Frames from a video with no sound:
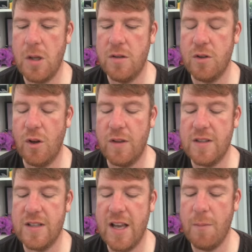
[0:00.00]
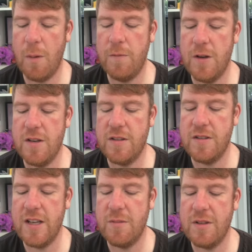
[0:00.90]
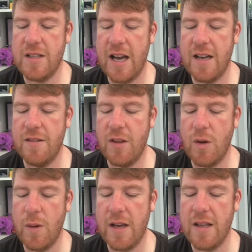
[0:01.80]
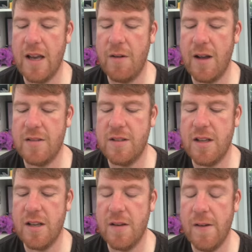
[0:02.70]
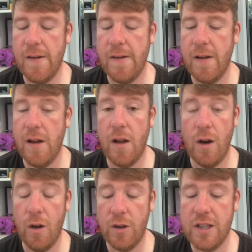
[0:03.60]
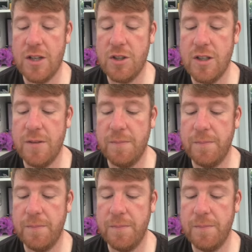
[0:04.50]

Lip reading: It's got the same obverse, the same design of the Queen there as the Lord Kitchener.